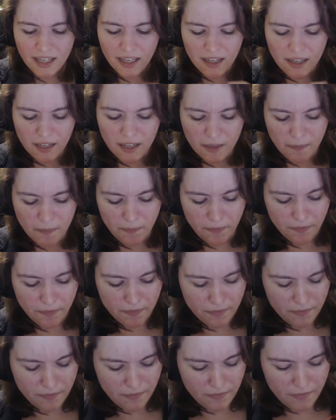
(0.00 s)
Um,
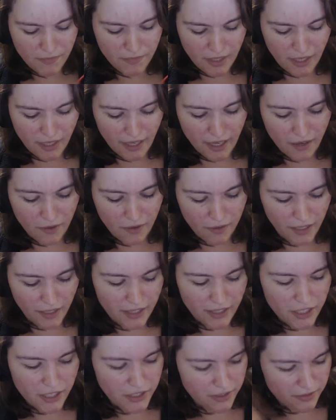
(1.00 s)
like I don't
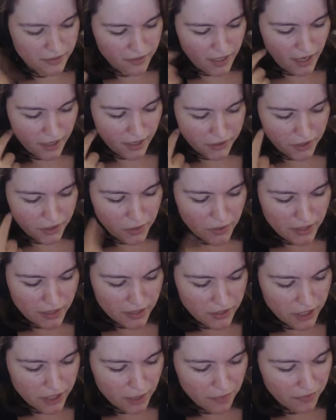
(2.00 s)
like they just they actually do a
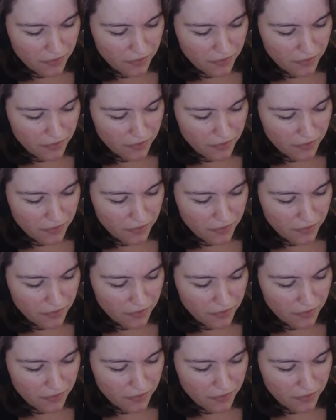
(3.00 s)
decent job of